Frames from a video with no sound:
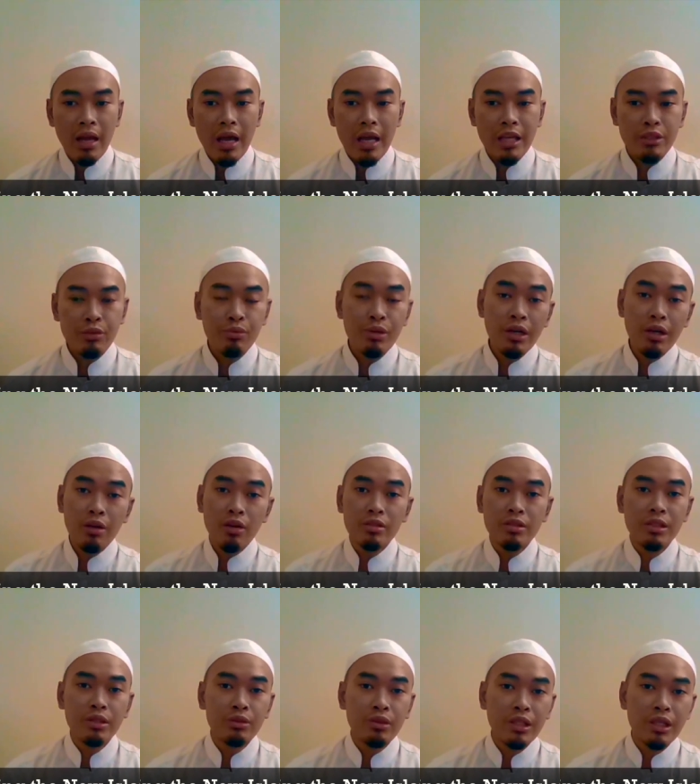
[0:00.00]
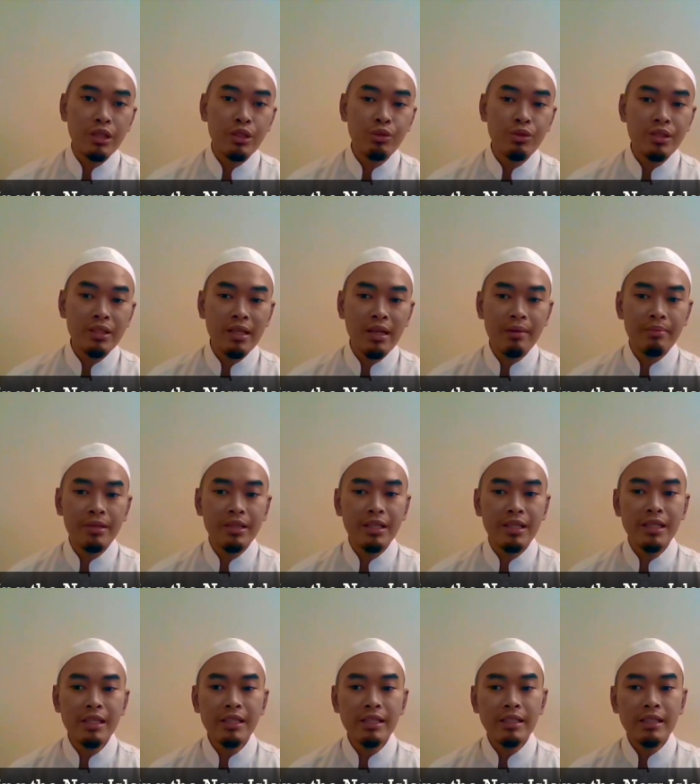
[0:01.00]
As we cross into the new Islamic
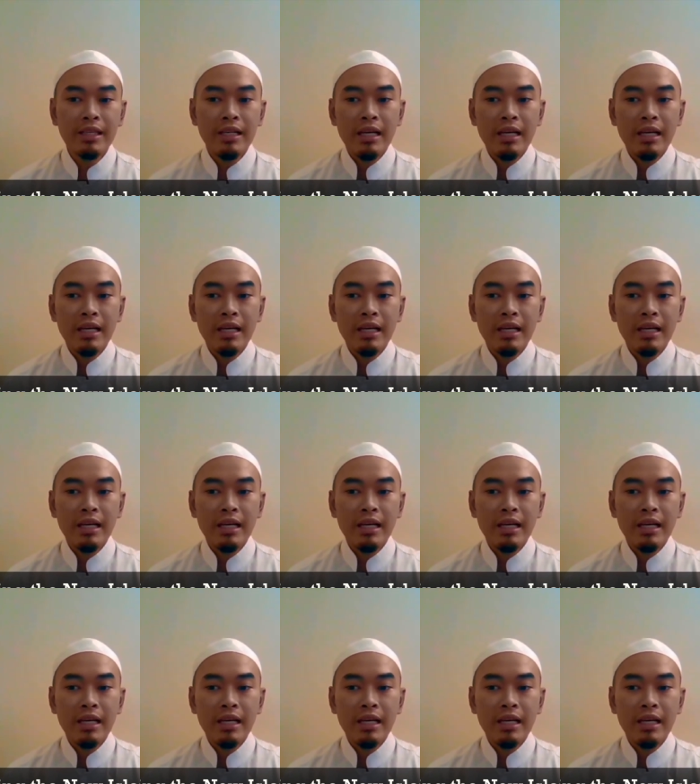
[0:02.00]
year,